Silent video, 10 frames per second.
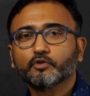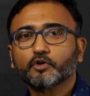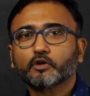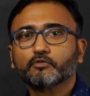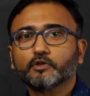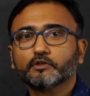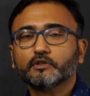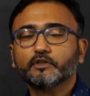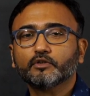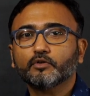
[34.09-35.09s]
photographers
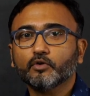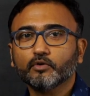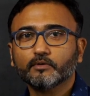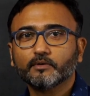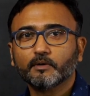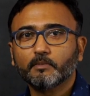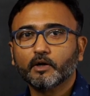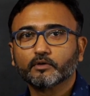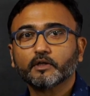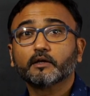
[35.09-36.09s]
need to know
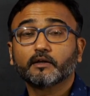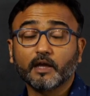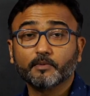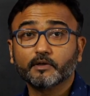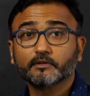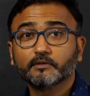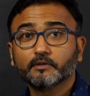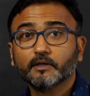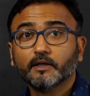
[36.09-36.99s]
about their cameras.